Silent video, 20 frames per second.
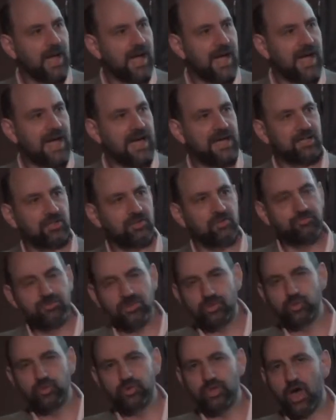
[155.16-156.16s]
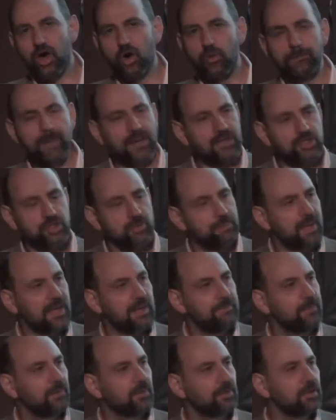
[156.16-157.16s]
And this was a whole bunch of
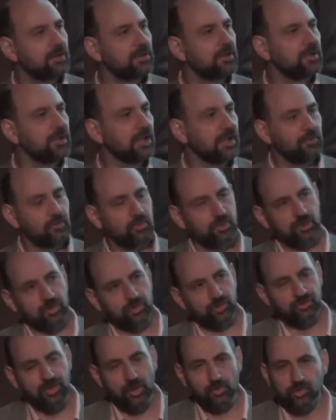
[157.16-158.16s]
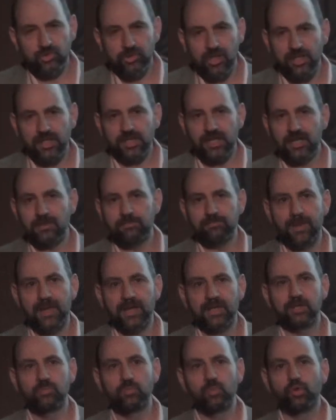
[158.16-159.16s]
people. It was folks like Kent
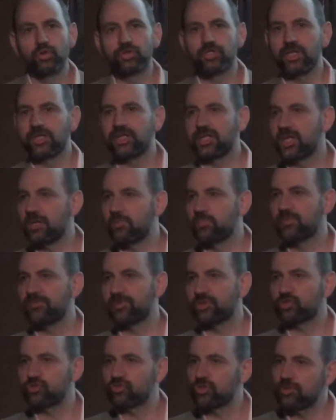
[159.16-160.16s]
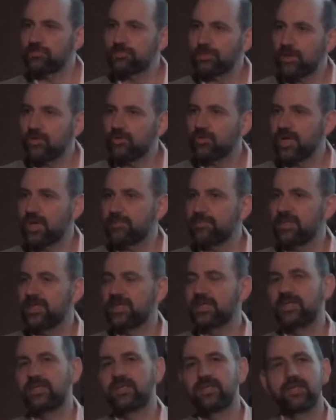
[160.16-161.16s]
Beck and Ward Cunningham with extreme
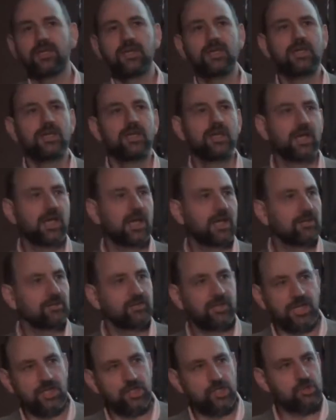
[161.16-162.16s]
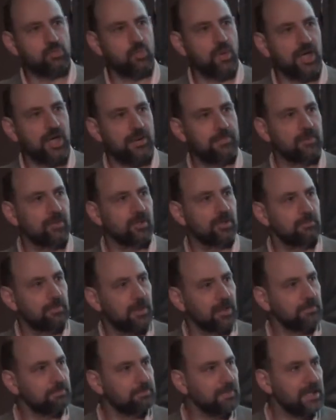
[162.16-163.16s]
programming, and Ken Schwaber and
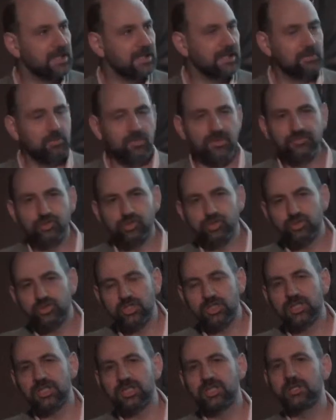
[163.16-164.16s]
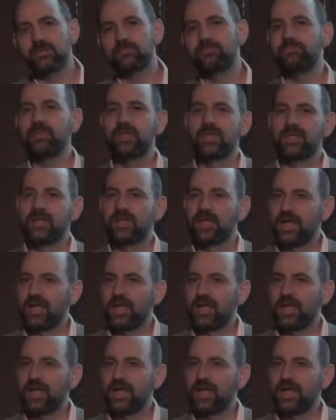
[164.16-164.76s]
Mike Beadle with Scrum,